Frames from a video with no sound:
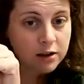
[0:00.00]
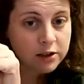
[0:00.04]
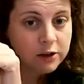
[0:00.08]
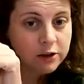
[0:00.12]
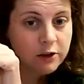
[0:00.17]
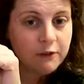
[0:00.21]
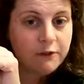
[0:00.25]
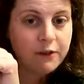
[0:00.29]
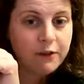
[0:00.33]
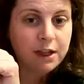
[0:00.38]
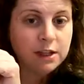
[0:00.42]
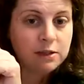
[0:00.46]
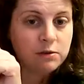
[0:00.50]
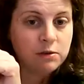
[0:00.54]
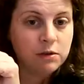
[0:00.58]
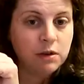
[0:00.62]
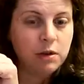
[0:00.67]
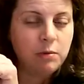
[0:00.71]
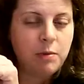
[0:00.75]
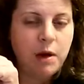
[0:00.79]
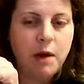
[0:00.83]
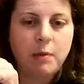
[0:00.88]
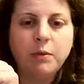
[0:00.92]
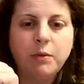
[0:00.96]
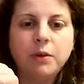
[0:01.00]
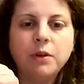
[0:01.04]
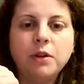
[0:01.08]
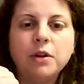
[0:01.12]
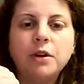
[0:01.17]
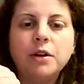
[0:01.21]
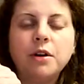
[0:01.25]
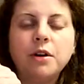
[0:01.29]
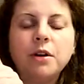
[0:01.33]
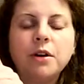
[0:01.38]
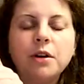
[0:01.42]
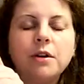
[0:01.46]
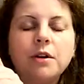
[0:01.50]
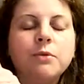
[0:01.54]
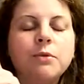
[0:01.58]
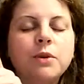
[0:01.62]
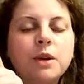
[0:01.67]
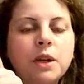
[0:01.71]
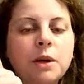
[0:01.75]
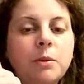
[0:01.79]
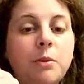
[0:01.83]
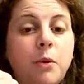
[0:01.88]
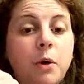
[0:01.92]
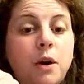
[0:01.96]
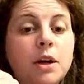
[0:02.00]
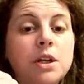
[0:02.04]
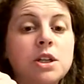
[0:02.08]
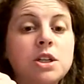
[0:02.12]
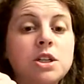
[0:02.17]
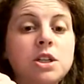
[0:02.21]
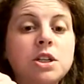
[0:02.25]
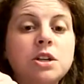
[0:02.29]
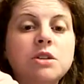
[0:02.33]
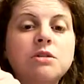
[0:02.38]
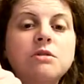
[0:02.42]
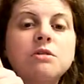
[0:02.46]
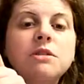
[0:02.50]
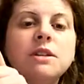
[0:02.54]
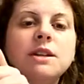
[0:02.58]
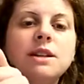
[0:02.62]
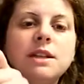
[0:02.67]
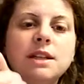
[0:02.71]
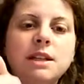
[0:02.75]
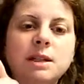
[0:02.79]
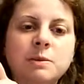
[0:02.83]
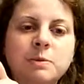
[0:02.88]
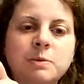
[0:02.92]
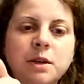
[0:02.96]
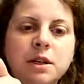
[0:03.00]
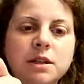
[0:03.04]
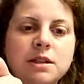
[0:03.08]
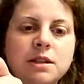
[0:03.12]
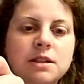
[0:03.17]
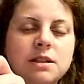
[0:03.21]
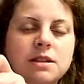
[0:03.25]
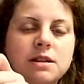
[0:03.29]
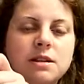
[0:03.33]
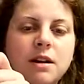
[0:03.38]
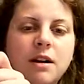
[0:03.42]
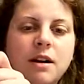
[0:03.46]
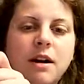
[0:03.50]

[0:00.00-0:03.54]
so if that's really popular or really important to you, then these books